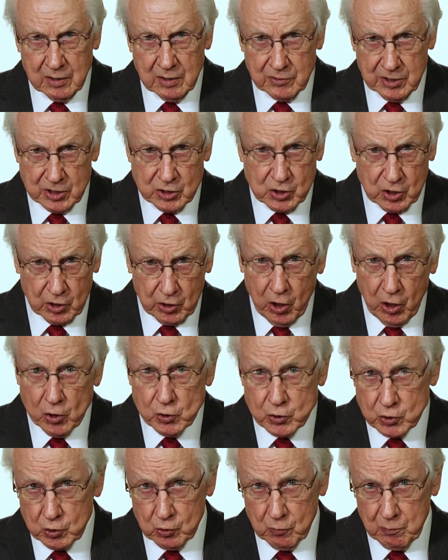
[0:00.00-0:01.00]
this could
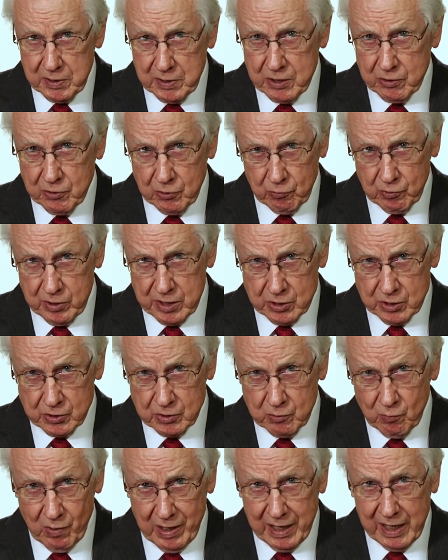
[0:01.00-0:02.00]
also be the
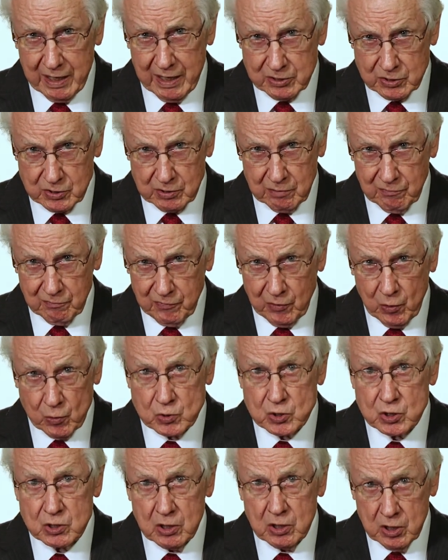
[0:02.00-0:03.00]
reason why some
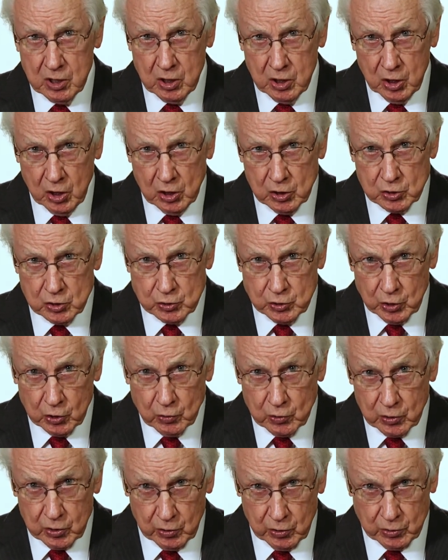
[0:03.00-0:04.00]
folks
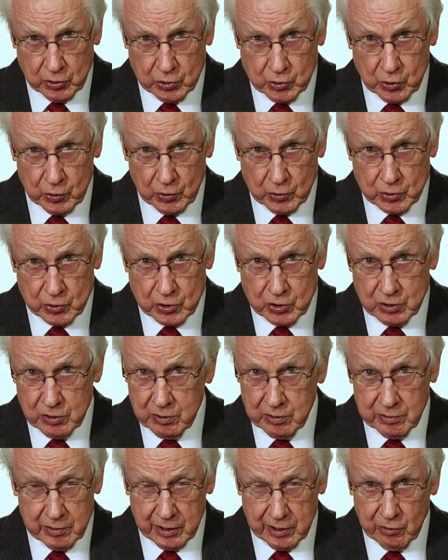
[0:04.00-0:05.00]
don't go to church.
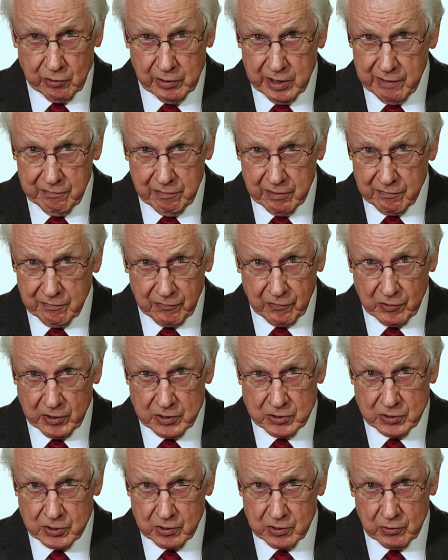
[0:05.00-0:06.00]
They don't have any
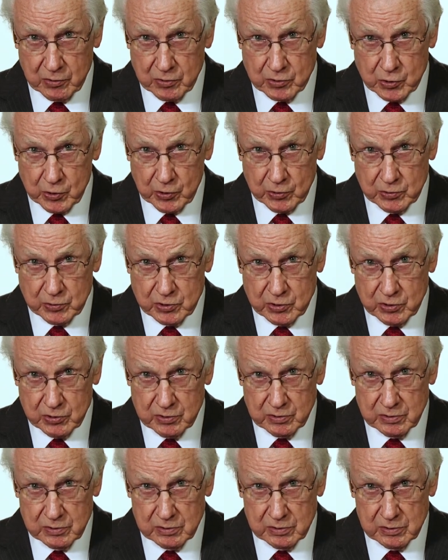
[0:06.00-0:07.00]
friends that go to church.
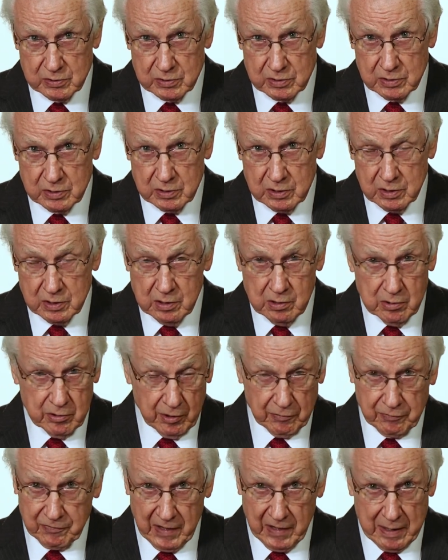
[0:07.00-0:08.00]

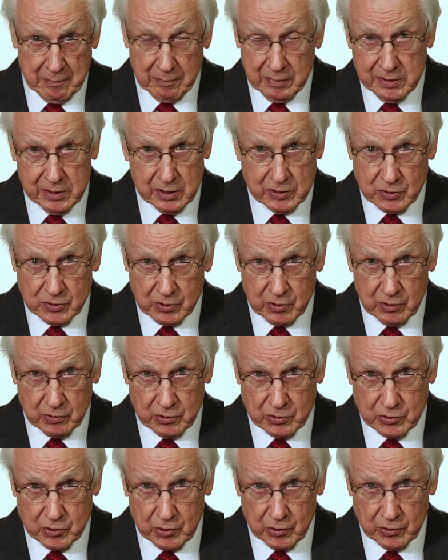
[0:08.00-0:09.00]
Their family doesn't go
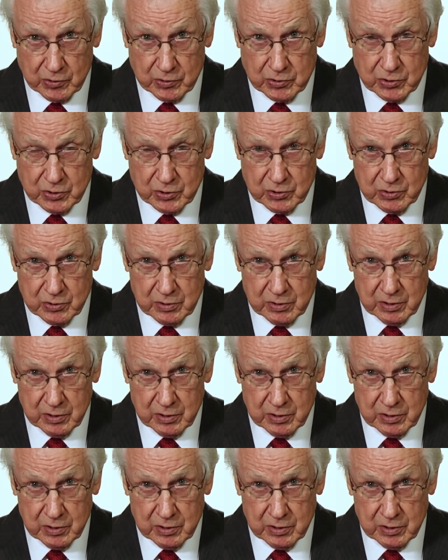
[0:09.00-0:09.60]
to church.